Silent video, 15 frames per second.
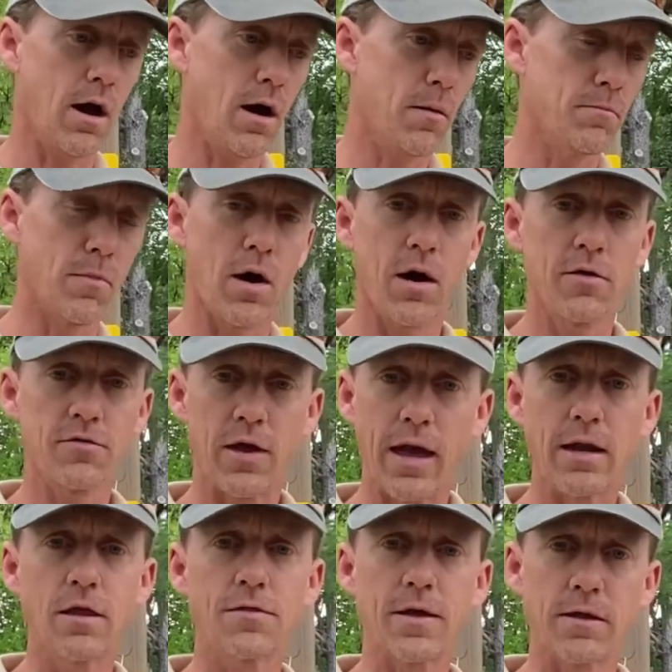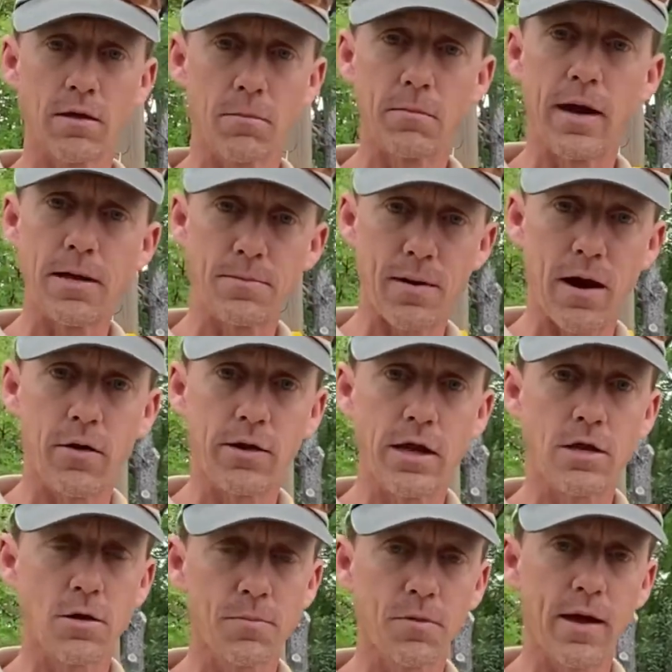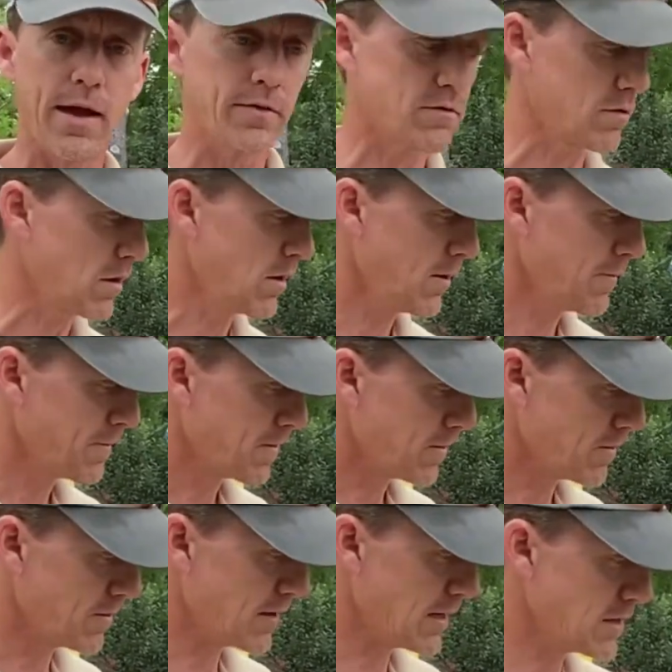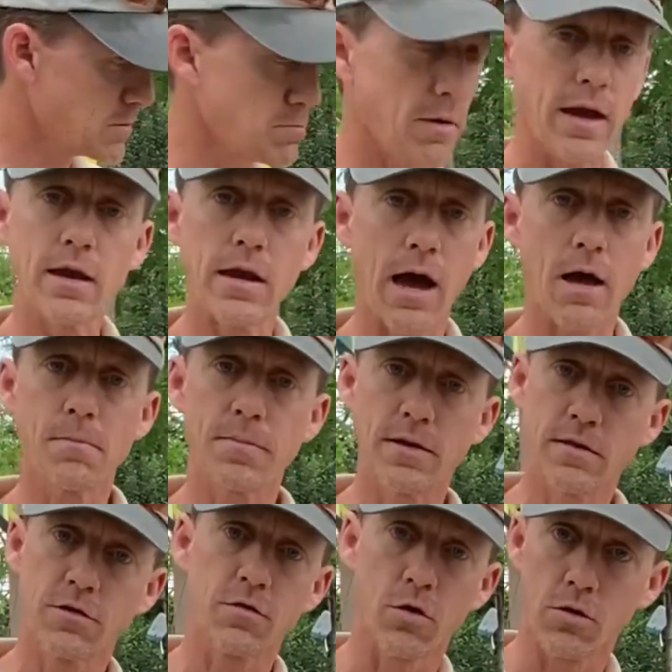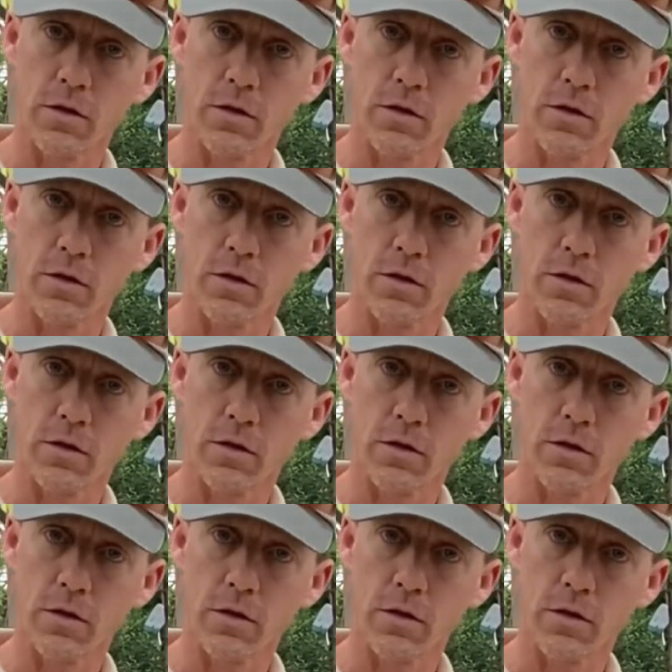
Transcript: moths, anything that might pollinate your plants, these may not be the total